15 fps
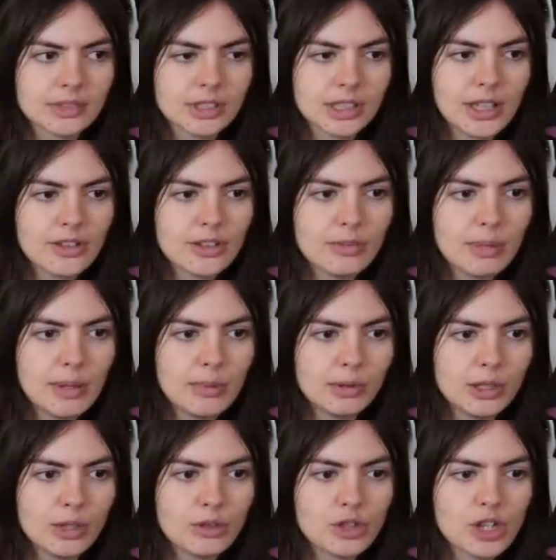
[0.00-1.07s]
Gives people
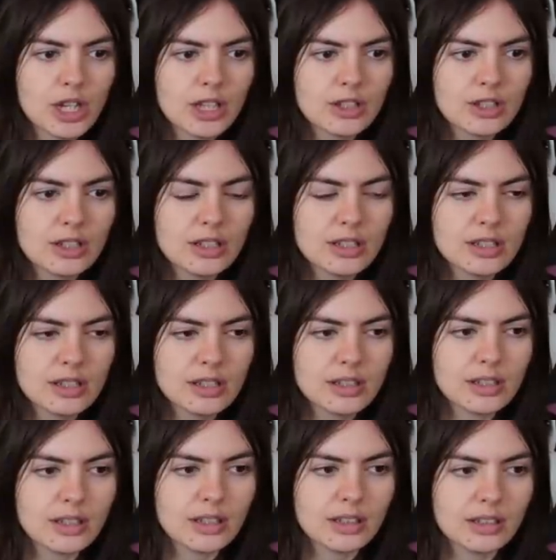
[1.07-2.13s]
no chances.
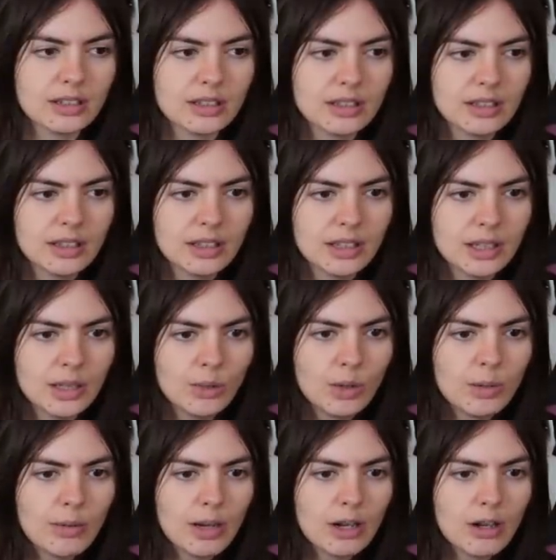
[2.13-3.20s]

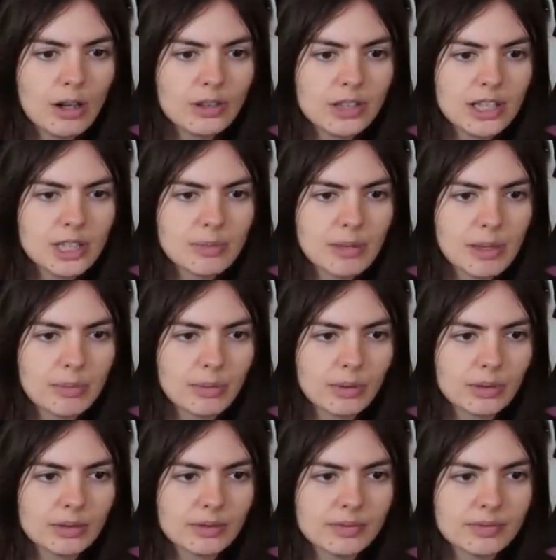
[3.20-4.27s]
What about all these
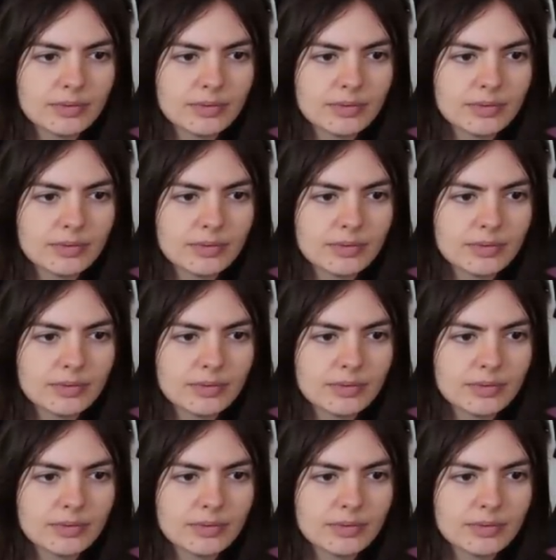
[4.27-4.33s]
people?